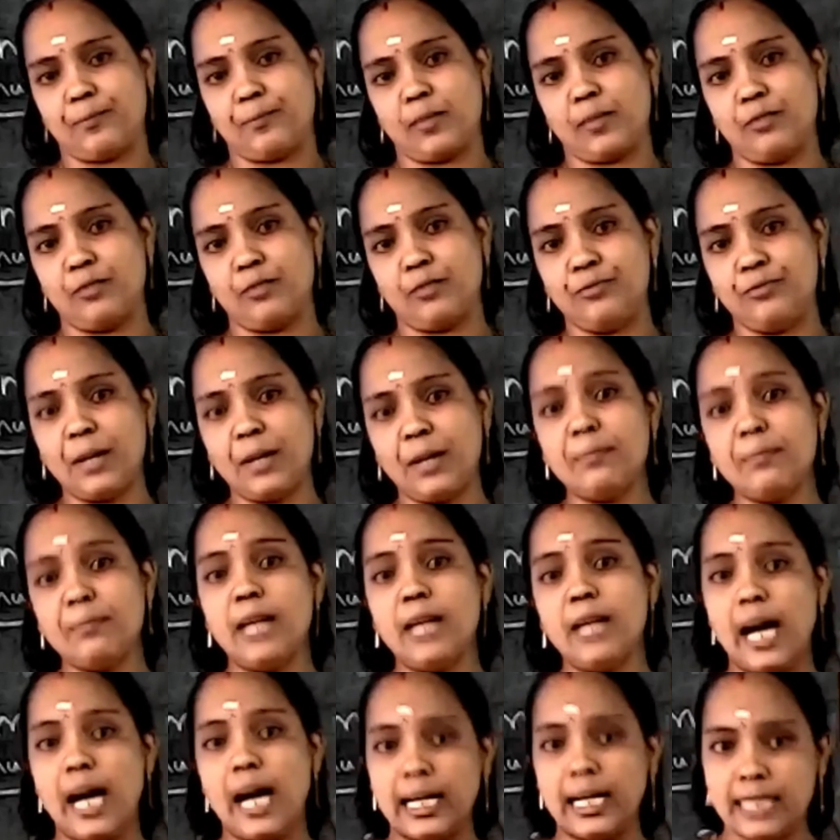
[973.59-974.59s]
From
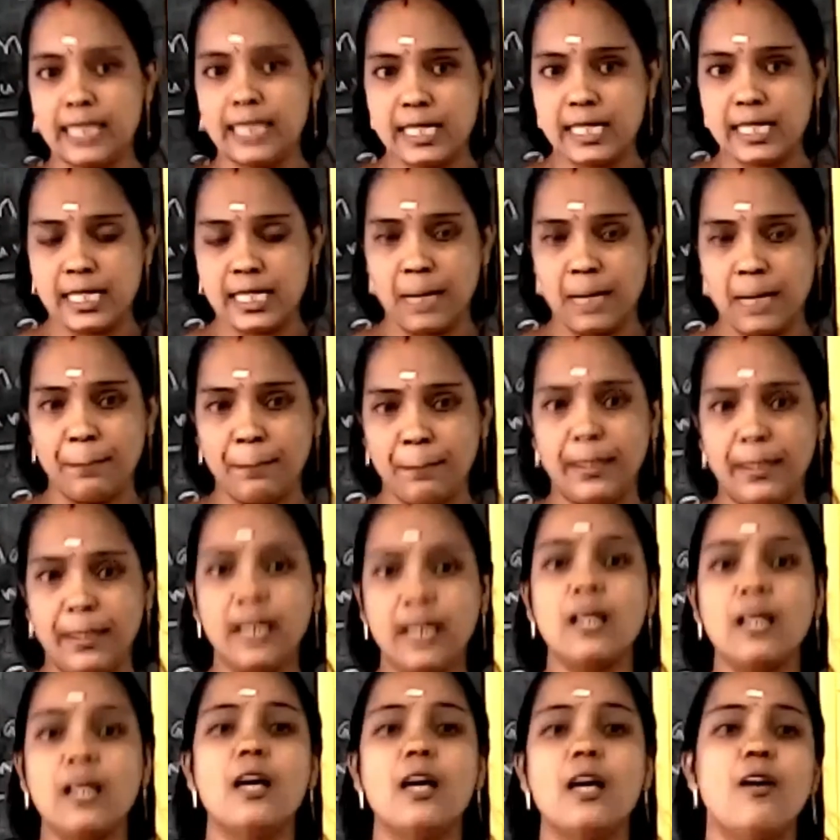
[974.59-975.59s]
largest number
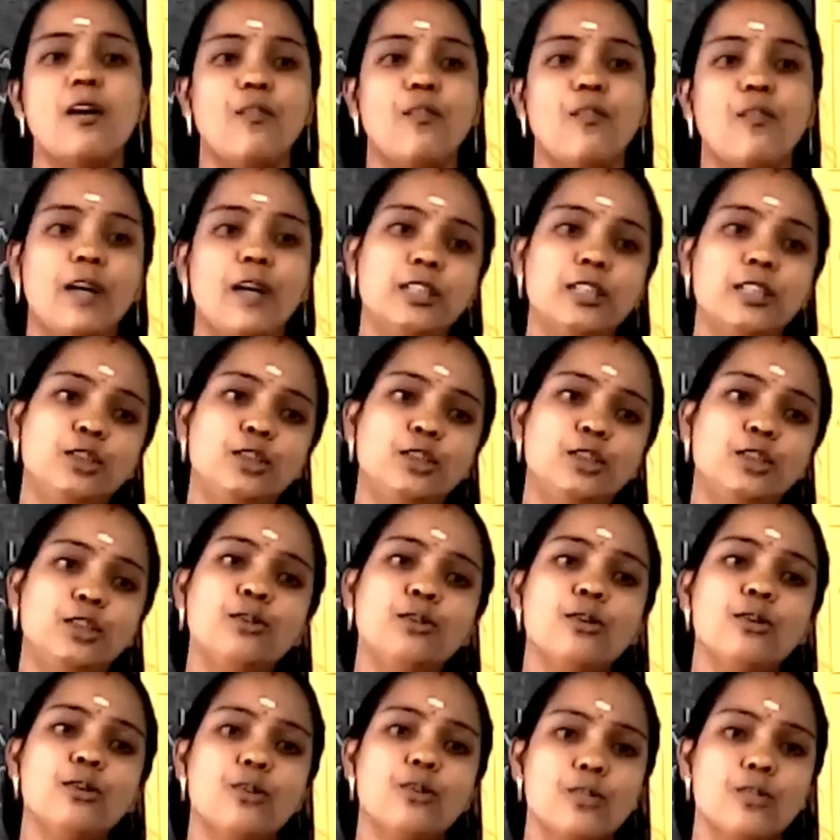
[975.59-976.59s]
want
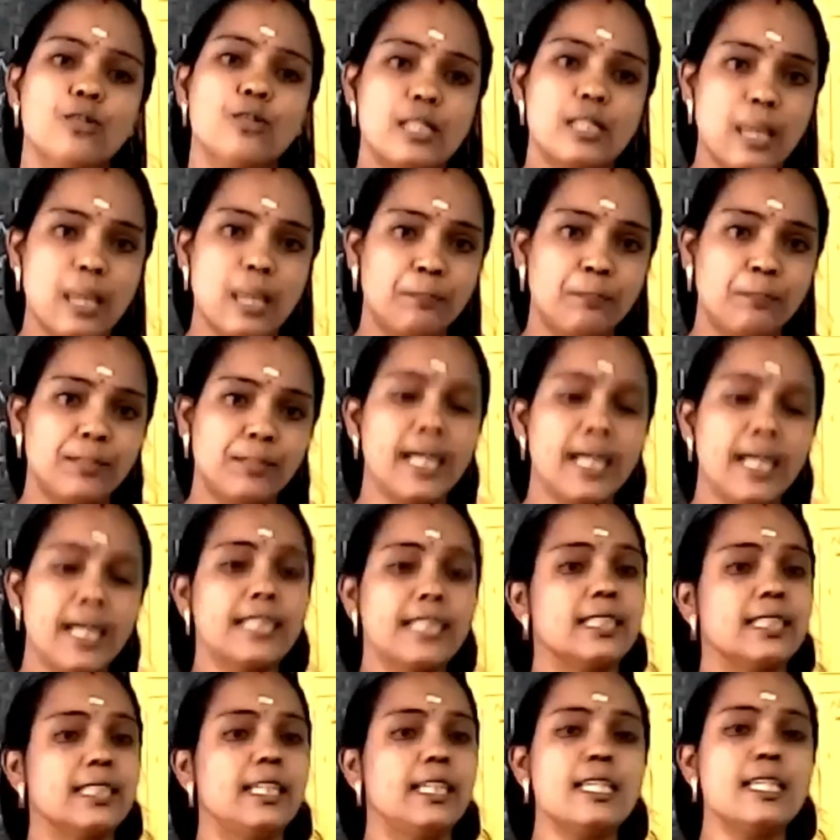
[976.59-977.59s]
to subtract
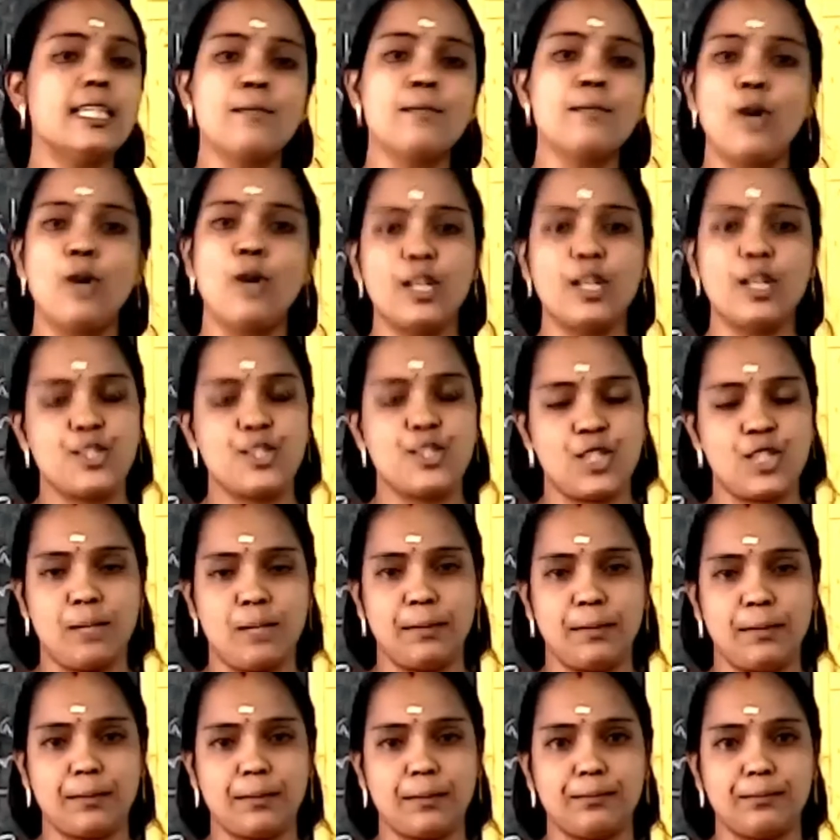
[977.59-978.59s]
the smallest
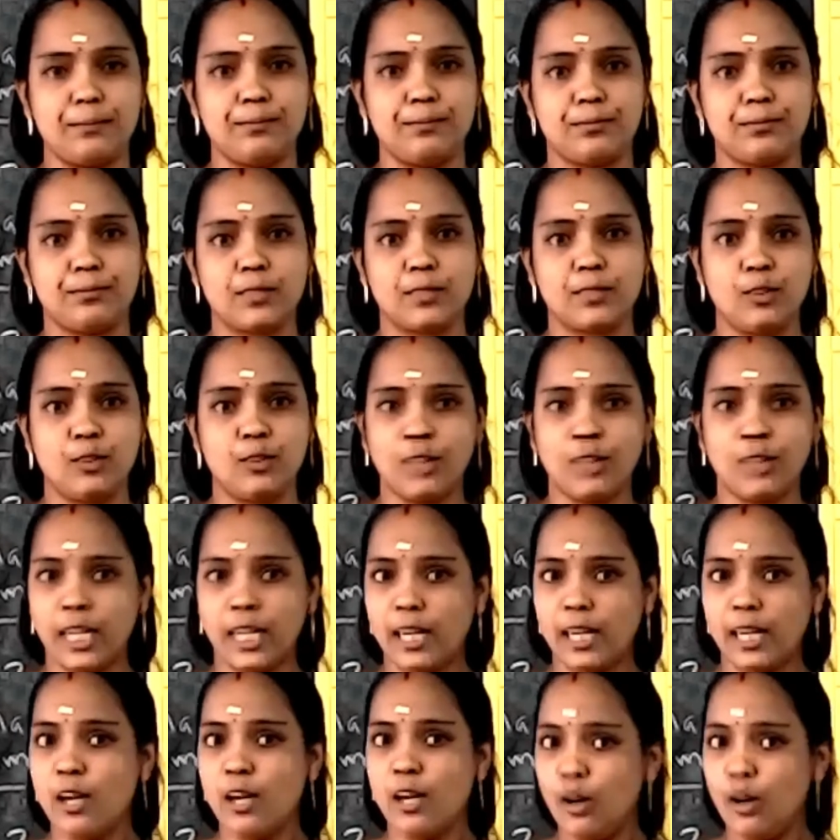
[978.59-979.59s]
number.
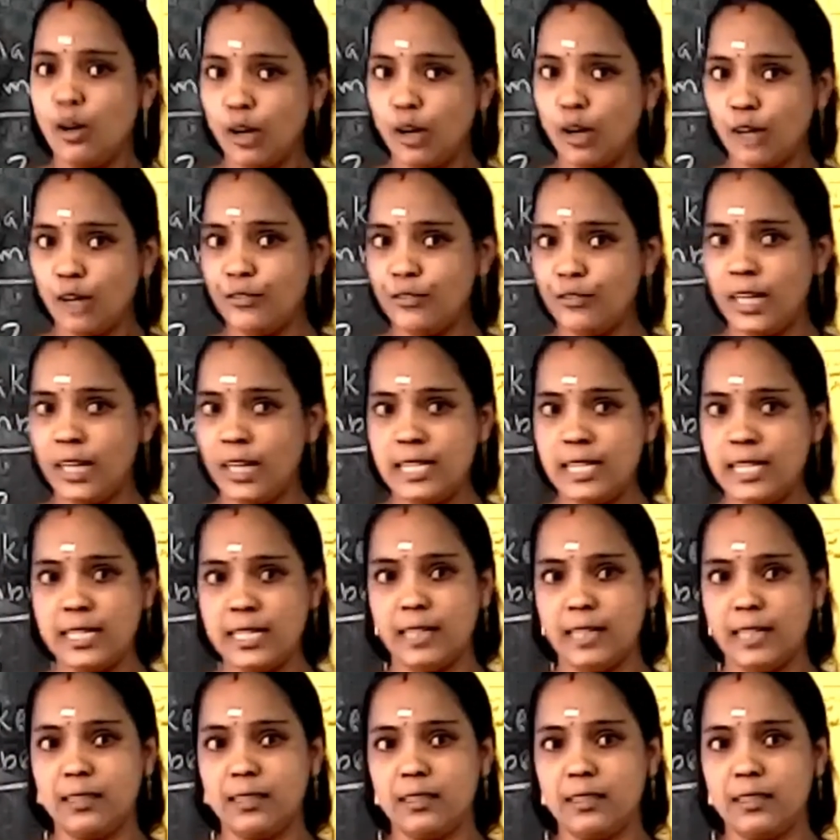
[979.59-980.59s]
Okay, all of you listen.
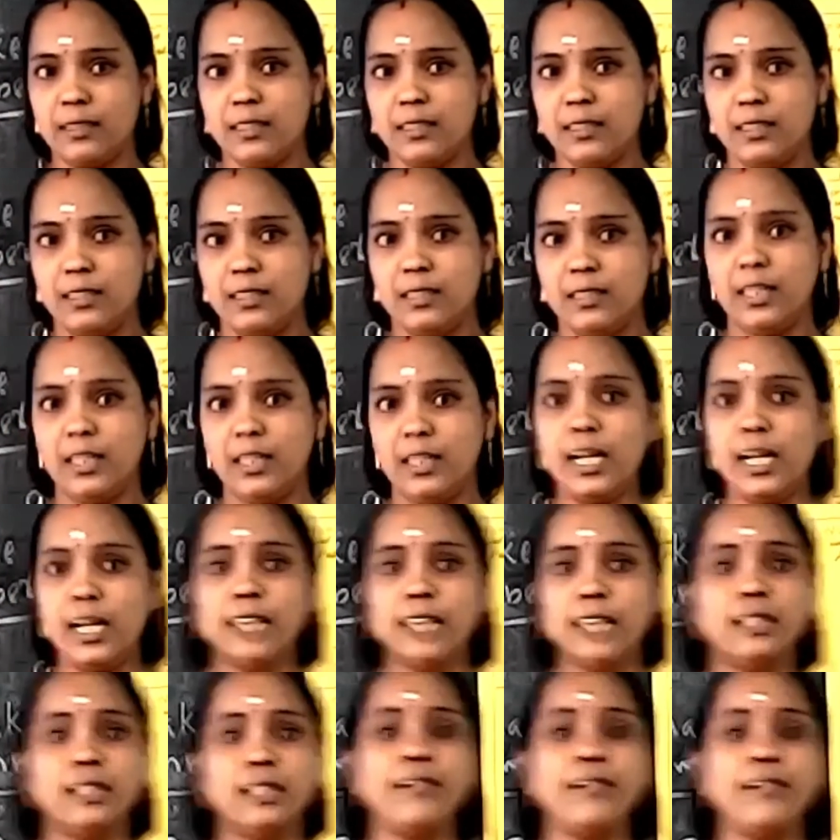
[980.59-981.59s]

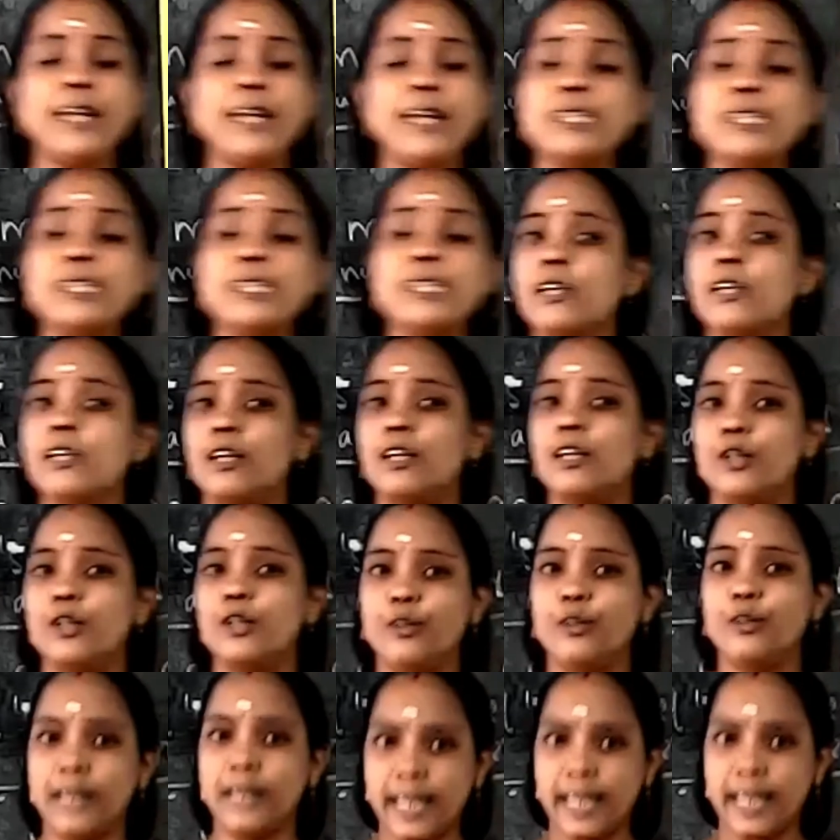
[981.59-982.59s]
Otherwise,
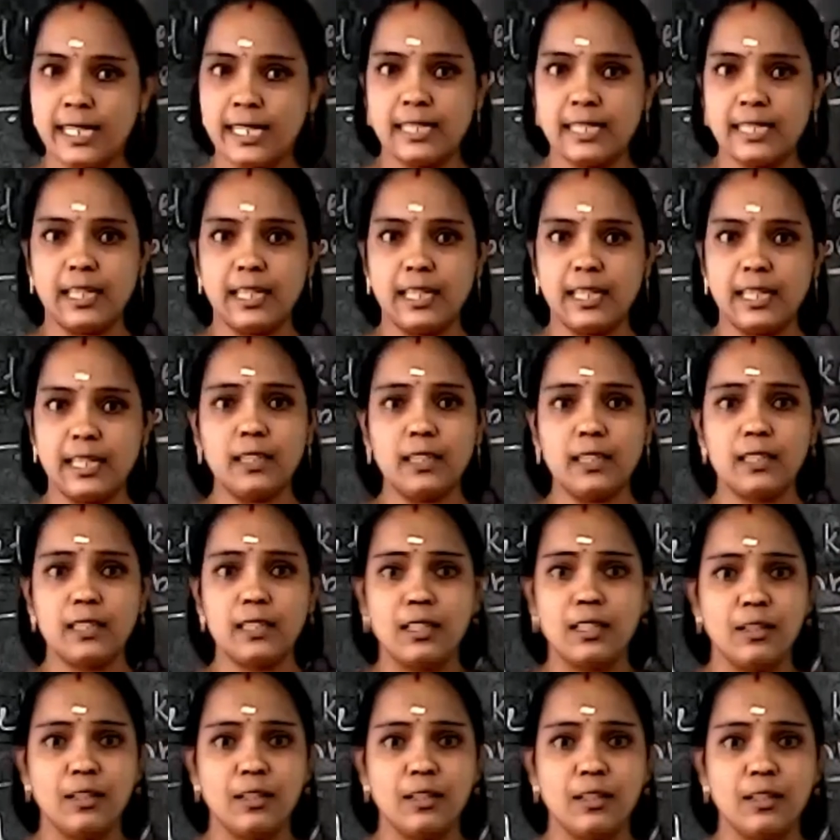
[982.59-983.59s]
your answer
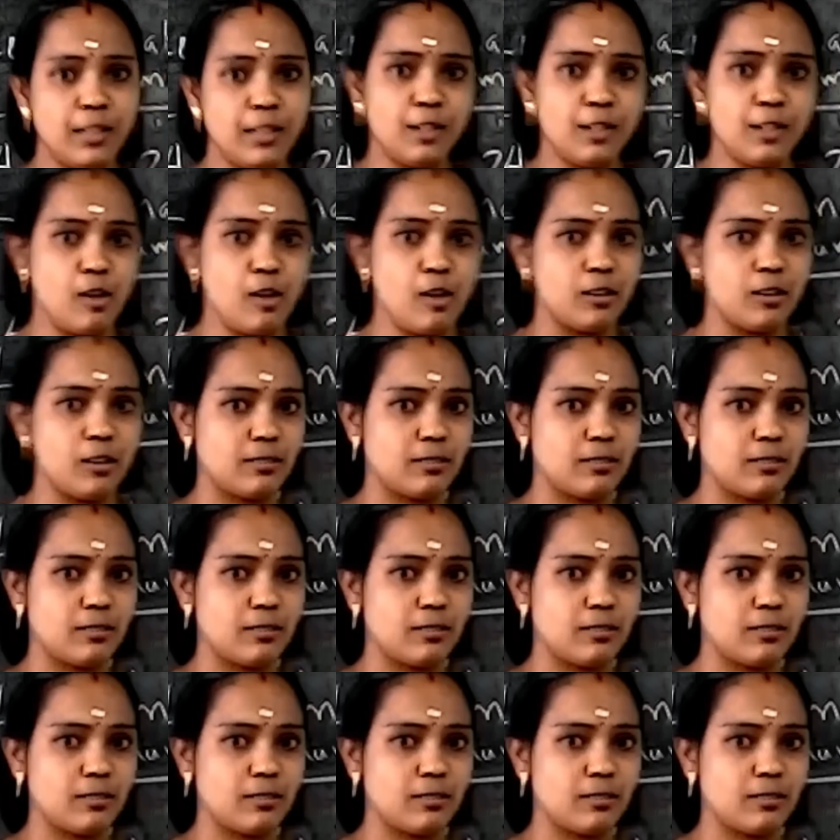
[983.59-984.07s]
will wrong.